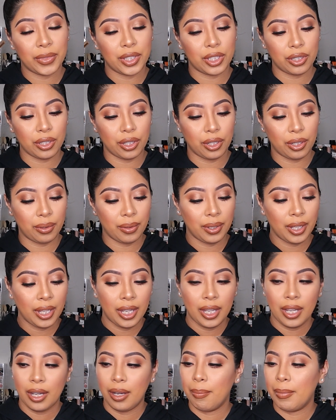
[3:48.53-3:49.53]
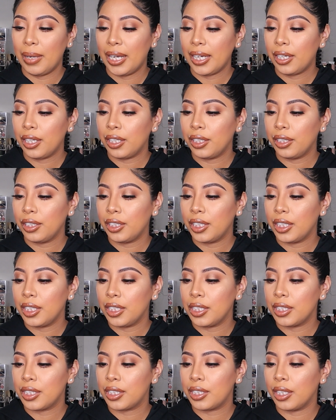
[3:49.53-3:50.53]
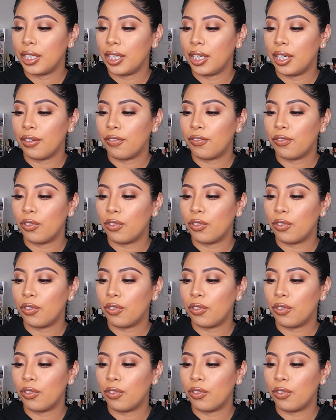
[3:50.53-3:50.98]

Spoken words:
So my color is the